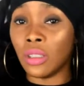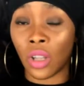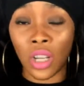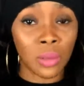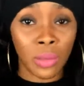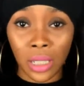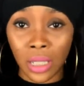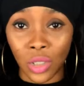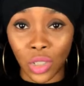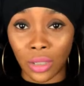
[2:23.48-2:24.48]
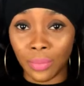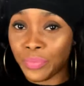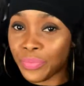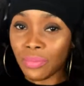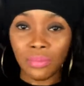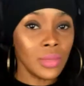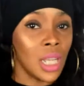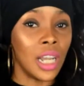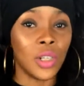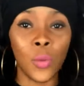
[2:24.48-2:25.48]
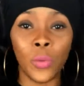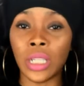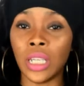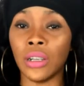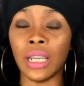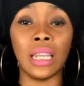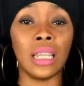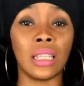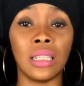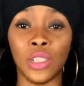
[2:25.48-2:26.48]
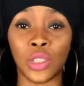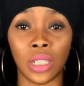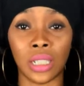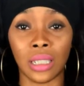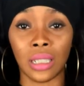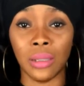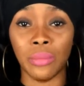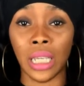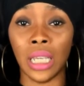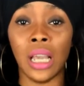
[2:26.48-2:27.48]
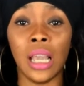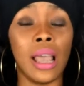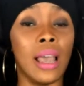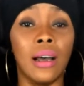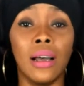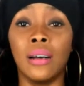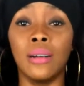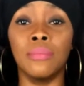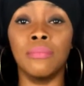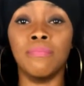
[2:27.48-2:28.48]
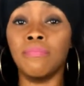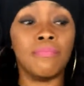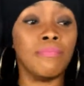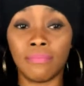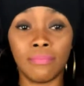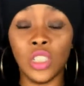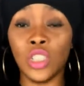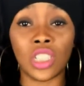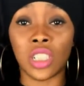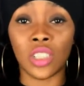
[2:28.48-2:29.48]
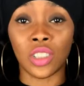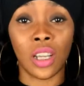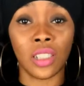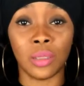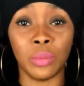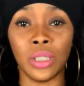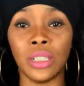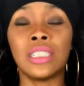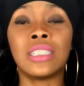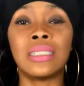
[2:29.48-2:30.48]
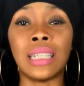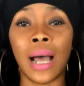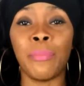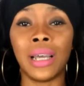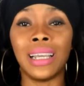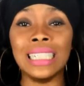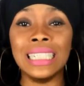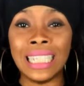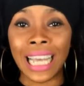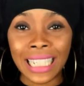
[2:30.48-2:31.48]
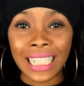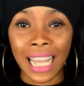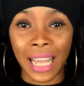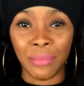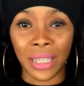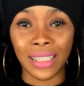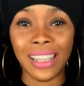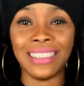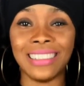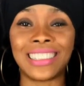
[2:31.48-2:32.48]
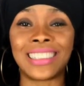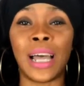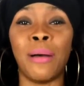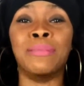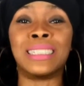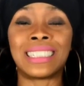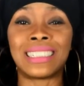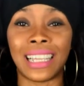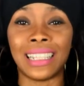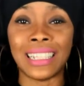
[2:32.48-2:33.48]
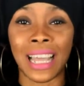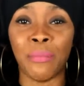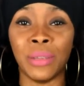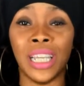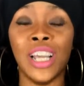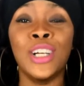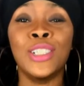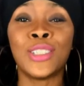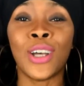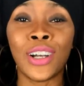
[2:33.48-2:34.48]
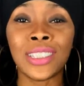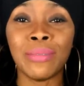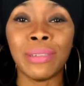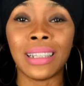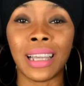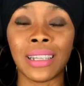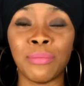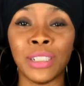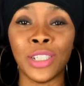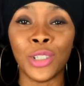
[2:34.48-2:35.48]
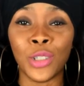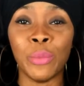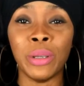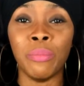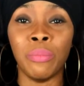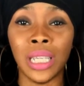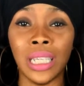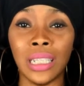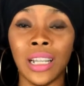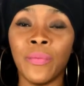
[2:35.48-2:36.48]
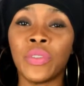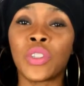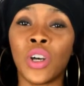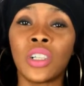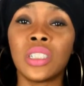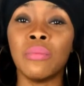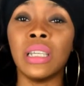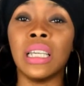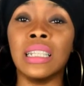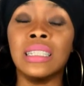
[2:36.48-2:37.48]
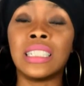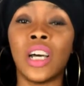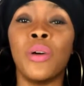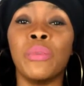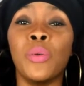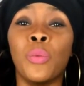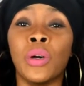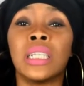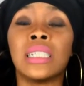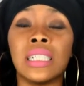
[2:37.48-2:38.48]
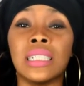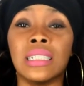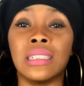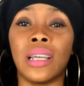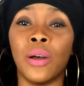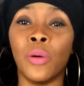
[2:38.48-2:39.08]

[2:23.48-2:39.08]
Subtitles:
lost my attention. I don't want to hear anything that you're trying to sell at me. You just lost a customer. Stop yelling at me. Stop selling at me. Talk to me like I'm a human being. Talk to me and tell me what it is